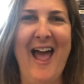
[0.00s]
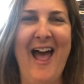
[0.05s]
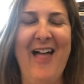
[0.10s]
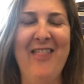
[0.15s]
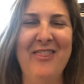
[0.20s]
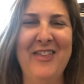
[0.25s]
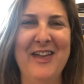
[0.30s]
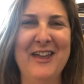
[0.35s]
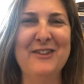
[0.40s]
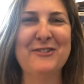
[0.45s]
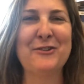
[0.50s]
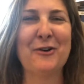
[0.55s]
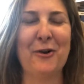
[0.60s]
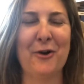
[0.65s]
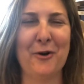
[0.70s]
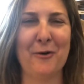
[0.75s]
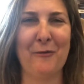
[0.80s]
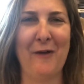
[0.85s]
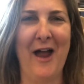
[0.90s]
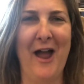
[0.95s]
and then
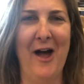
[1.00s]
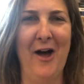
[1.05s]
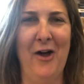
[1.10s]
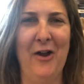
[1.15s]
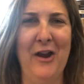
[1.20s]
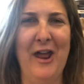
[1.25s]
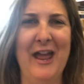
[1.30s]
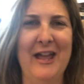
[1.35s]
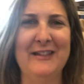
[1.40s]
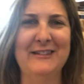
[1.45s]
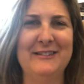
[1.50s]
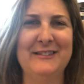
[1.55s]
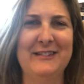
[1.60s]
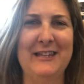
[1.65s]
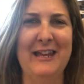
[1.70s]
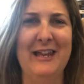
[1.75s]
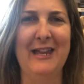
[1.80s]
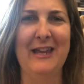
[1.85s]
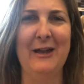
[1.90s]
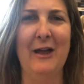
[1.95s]
turn around and
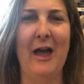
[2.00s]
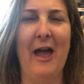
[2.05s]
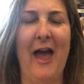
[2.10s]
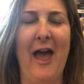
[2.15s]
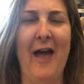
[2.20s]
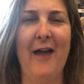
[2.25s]
see